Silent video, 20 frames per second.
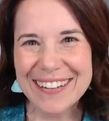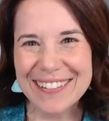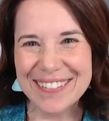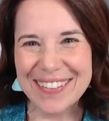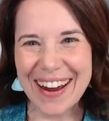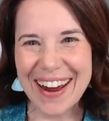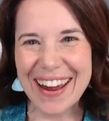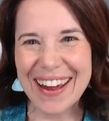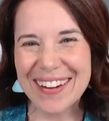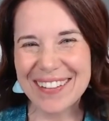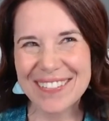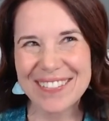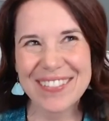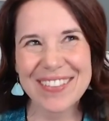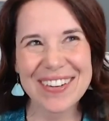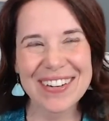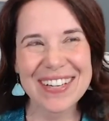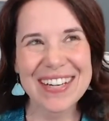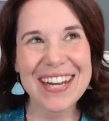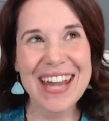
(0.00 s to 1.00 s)
right?
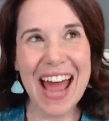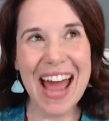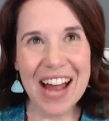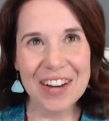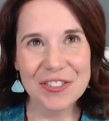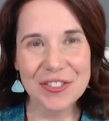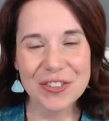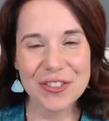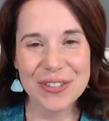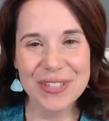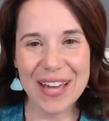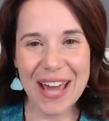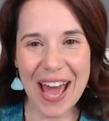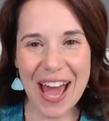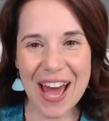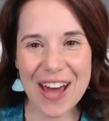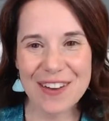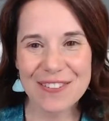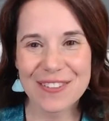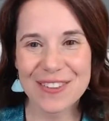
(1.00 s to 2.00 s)
We naturally
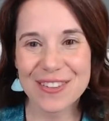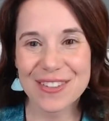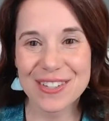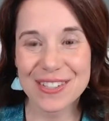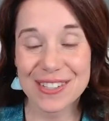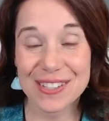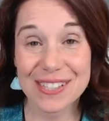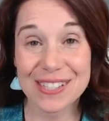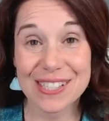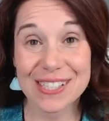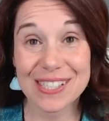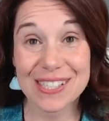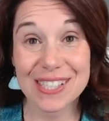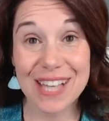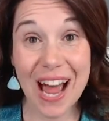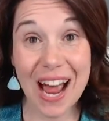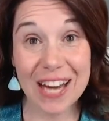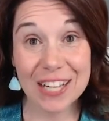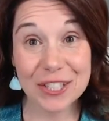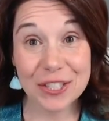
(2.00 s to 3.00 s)
have this
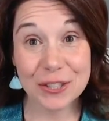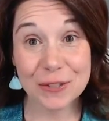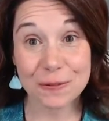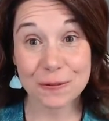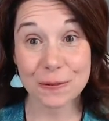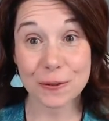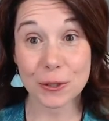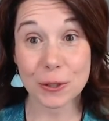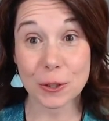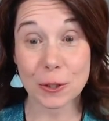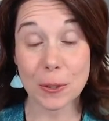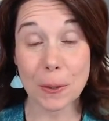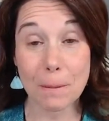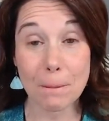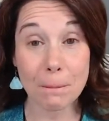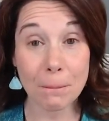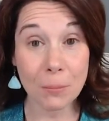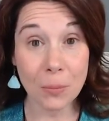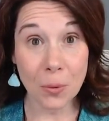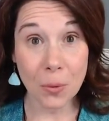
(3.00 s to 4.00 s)
desire for
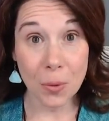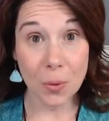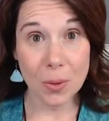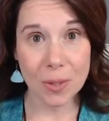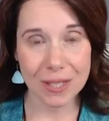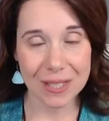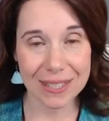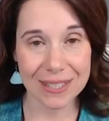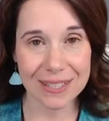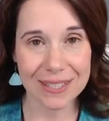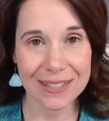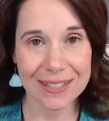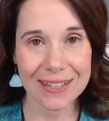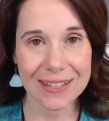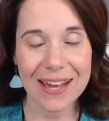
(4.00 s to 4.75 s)
more